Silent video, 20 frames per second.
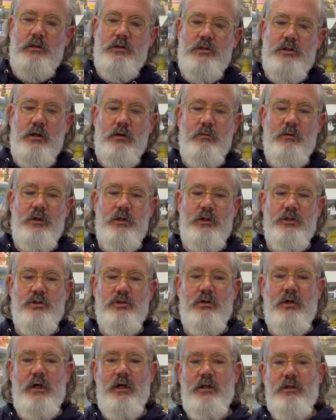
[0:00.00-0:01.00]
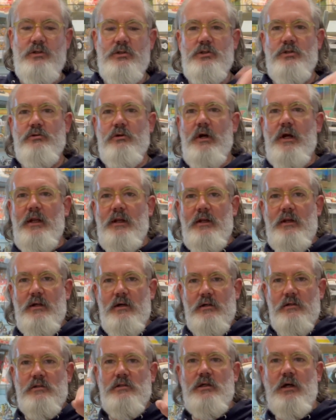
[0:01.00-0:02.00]
so I'm going to try and straighten
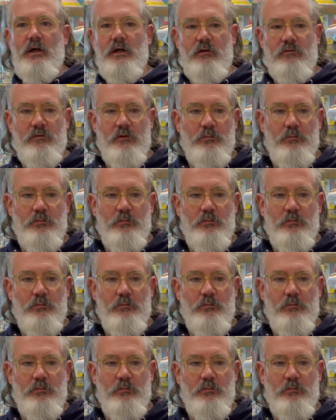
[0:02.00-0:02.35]
that side of